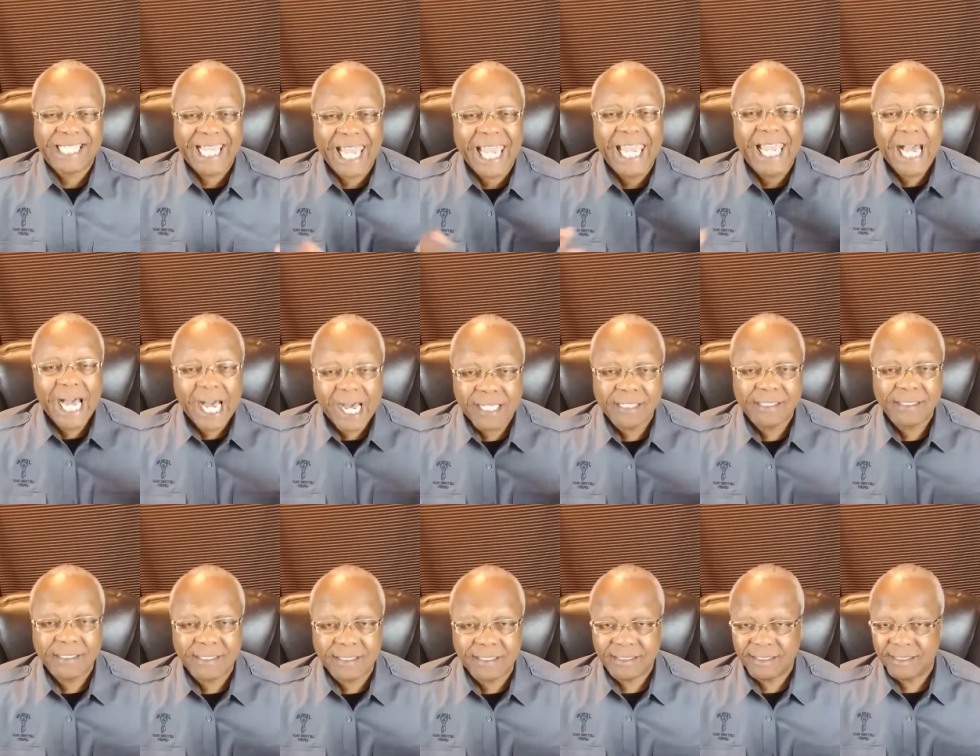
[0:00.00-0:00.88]

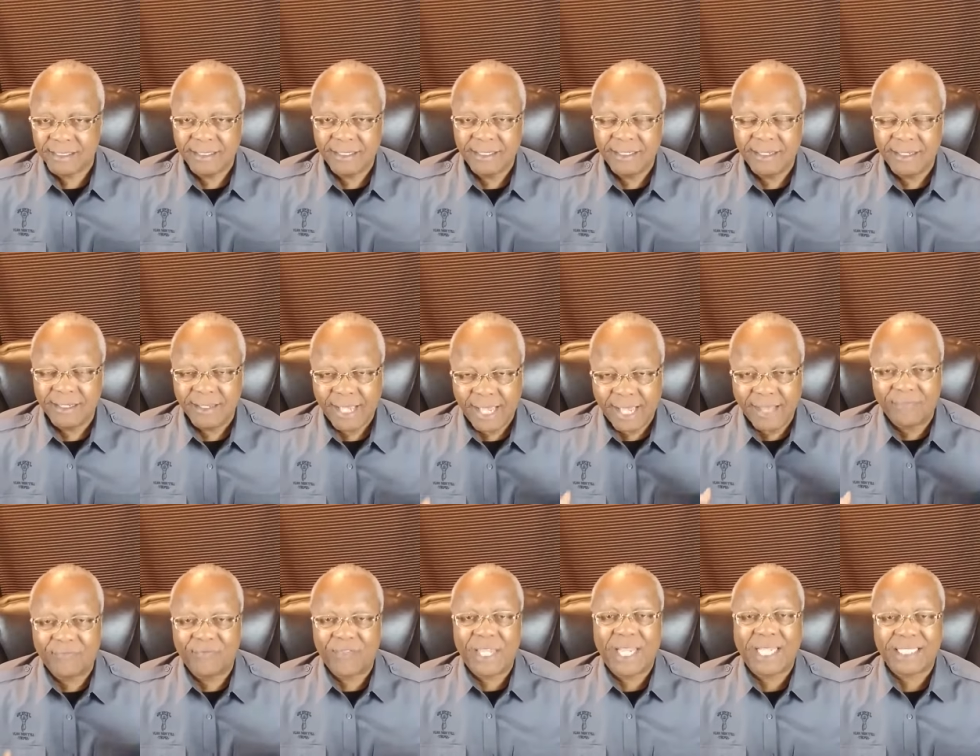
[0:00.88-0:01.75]
chaos
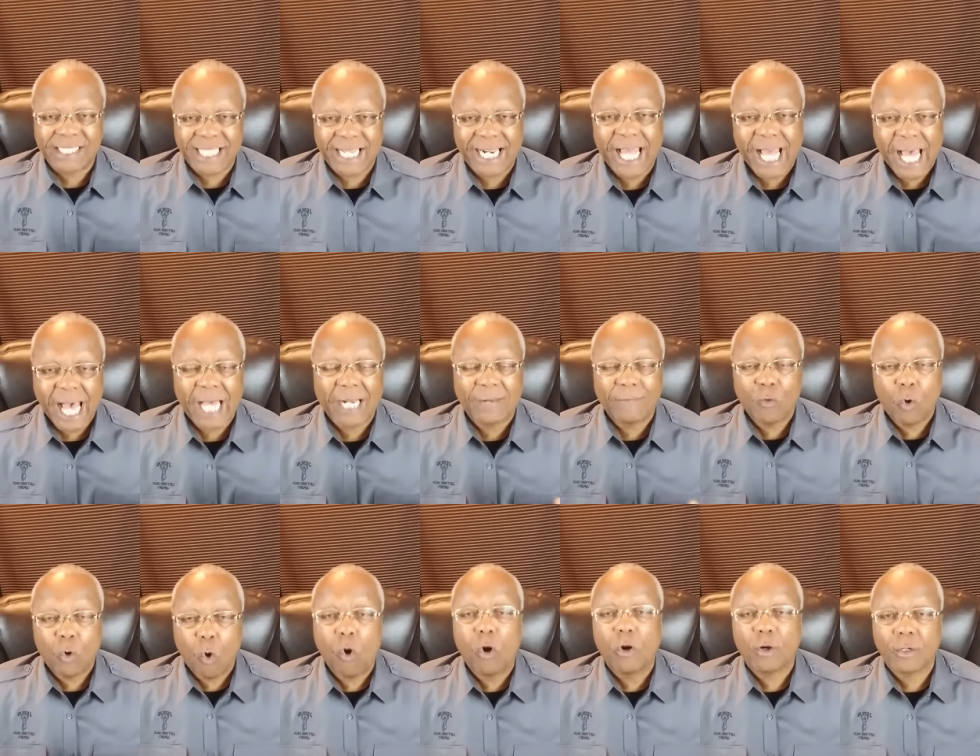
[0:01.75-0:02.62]
and things that are out
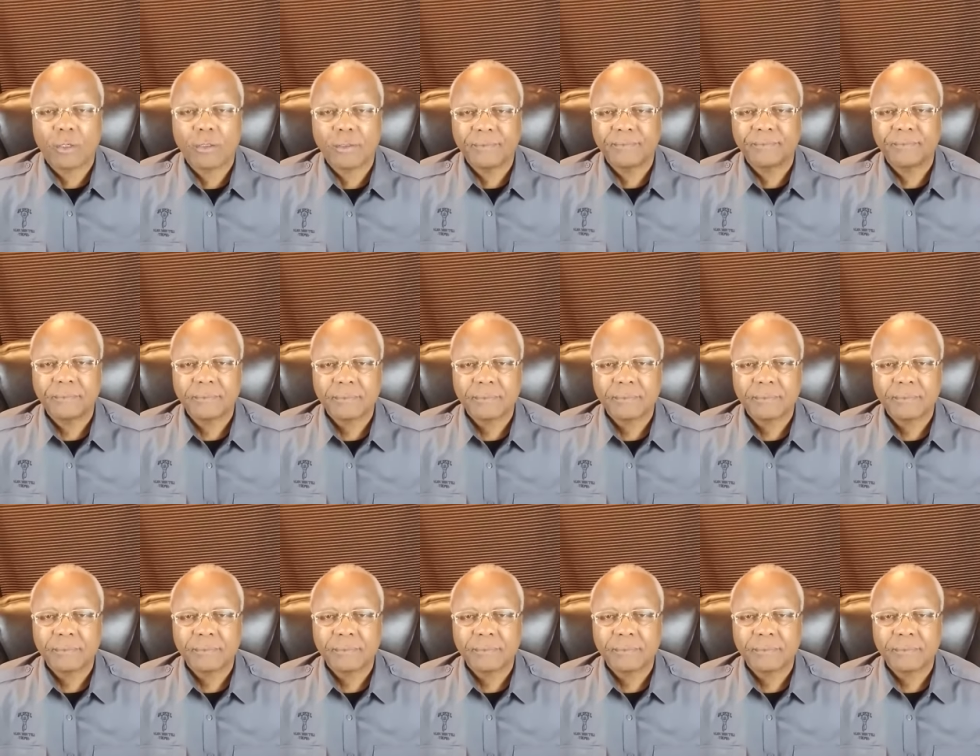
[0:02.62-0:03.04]
of order,